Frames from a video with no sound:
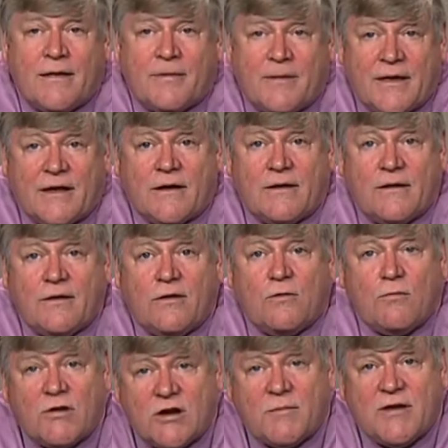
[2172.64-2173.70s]
then
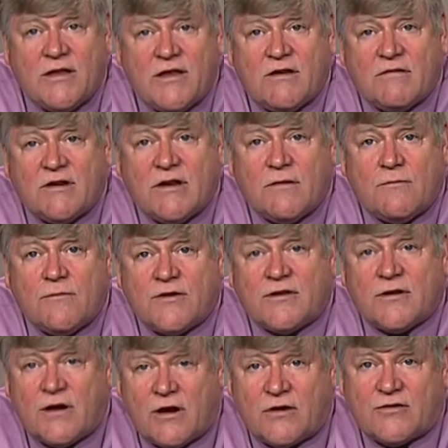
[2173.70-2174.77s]
you want to be dealing with
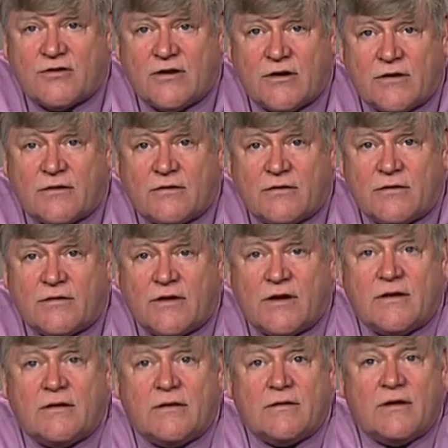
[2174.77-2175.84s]
an auctioneer
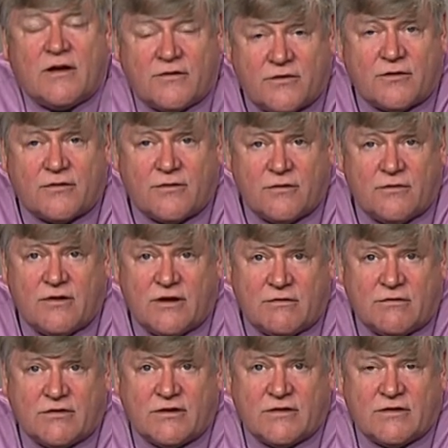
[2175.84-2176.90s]
that does their due
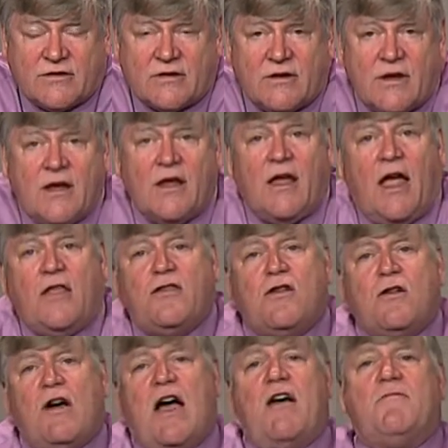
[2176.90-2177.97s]
diligence. And you
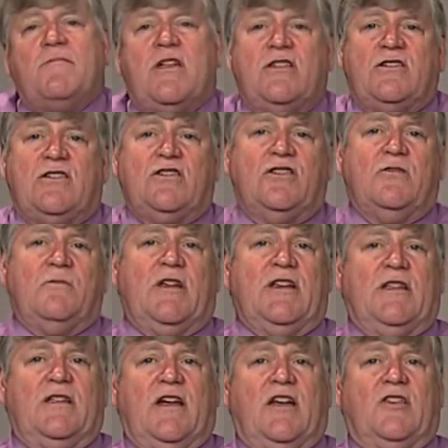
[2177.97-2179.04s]
know, I've mentioned here
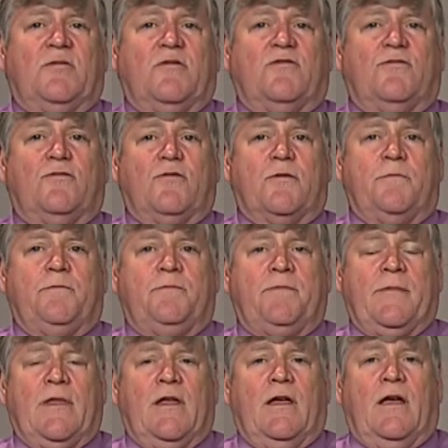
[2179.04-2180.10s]
many times before
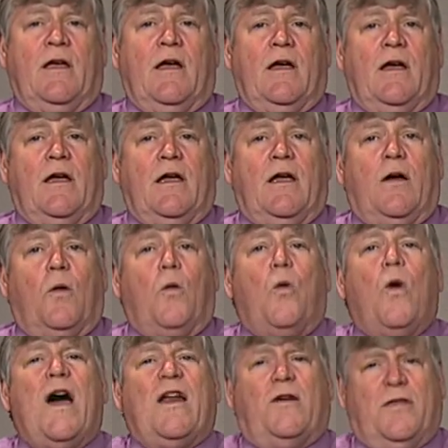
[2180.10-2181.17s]

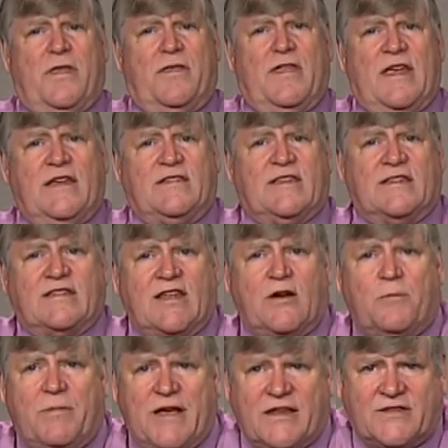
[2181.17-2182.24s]
what are the things that sell
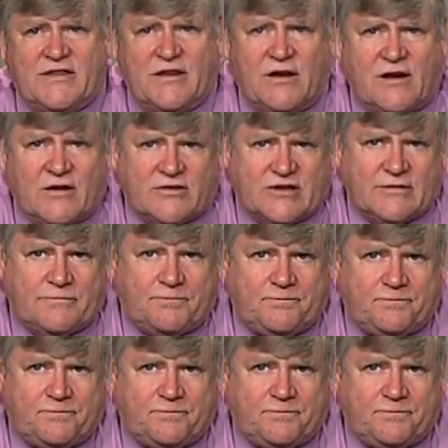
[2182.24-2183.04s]
best at auction?